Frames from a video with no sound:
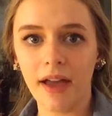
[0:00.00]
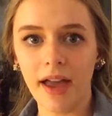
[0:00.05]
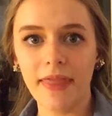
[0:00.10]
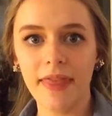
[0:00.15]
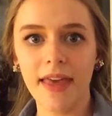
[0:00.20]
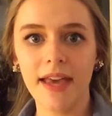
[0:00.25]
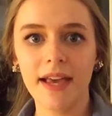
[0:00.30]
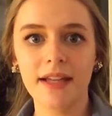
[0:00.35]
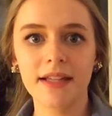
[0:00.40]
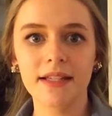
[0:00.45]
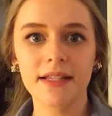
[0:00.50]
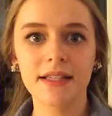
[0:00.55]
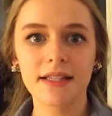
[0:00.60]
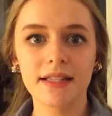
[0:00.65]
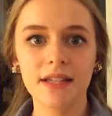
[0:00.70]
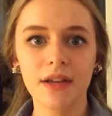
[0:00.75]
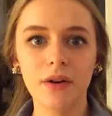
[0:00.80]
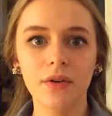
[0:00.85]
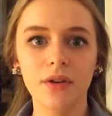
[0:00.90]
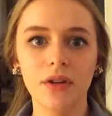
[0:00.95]
and they can
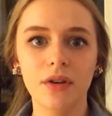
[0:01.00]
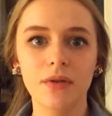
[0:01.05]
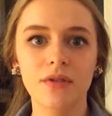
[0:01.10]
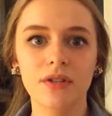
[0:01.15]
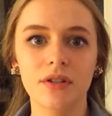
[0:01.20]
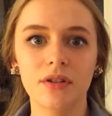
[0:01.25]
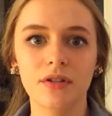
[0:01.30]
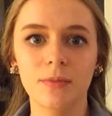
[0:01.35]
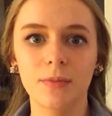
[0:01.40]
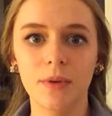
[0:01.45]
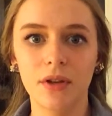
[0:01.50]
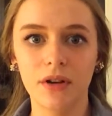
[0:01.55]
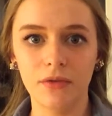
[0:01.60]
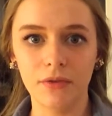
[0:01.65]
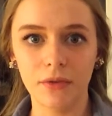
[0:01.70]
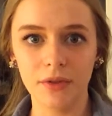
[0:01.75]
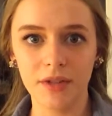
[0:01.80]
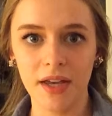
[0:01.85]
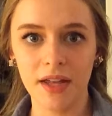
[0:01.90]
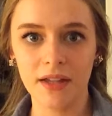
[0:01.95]
still use those
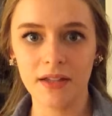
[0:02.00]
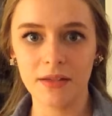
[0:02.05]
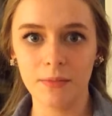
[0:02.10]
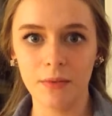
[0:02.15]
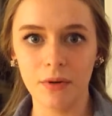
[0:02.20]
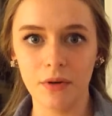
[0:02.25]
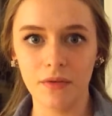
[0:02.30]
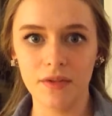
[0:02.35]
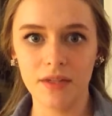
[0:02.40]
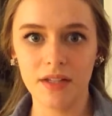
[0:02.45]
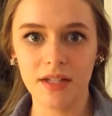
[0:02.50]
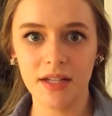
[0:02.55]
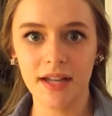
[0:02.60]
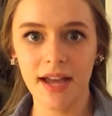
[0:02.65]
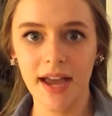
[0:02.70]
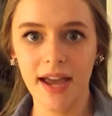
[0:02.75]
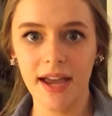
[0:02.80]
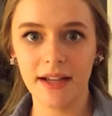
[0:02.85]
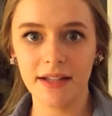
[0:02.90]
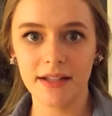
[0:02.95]
beautiful dance moves
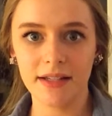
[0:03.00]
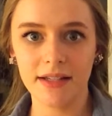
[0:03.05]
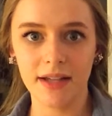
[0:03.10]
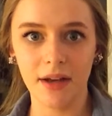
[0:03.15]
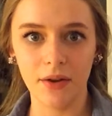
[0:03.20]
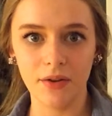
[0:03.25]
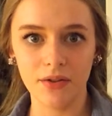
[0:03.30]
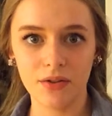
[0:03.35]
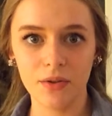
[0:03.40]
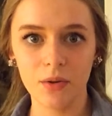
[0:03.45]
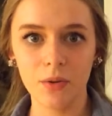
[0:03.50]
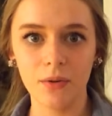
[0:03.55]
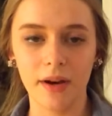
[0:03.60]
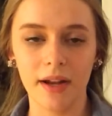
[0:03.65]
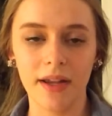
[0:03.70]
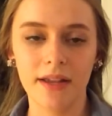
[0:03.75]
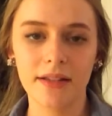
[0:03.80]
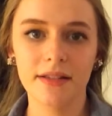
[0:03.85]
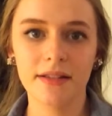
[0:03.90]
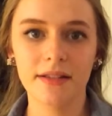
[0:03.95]
today to tell
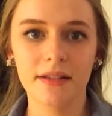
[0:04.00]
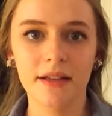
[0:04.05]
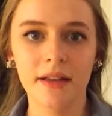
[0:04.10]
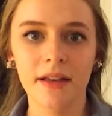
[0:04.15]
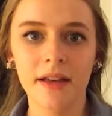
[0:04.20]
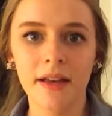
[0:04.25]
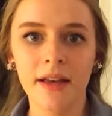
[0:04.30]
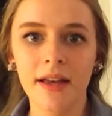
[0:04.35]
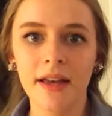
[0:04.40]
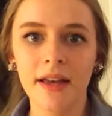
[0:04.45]
stories.